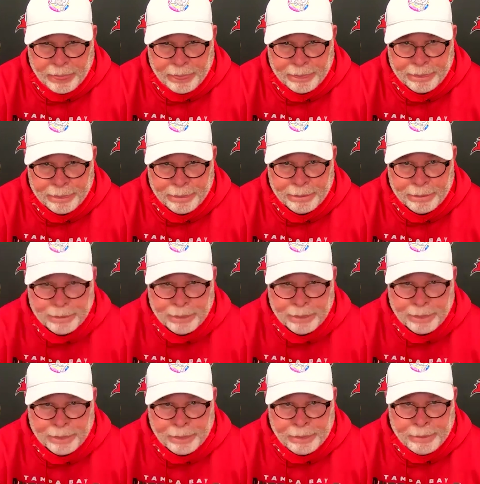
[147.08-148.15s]

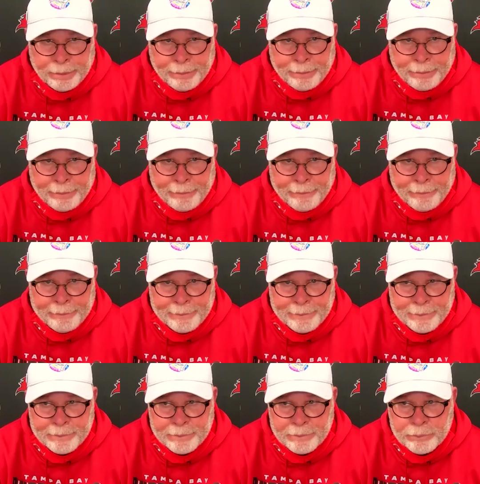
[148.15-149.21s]

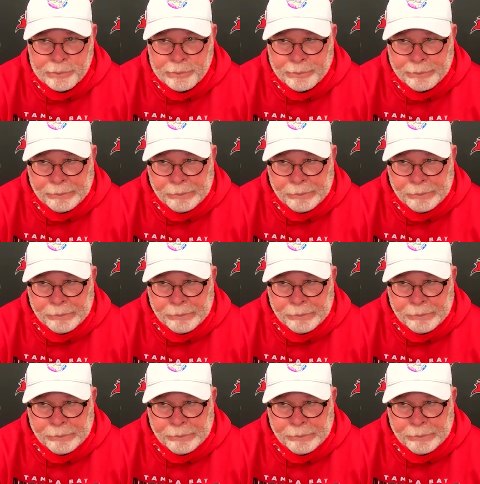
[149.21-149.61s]
[no speech]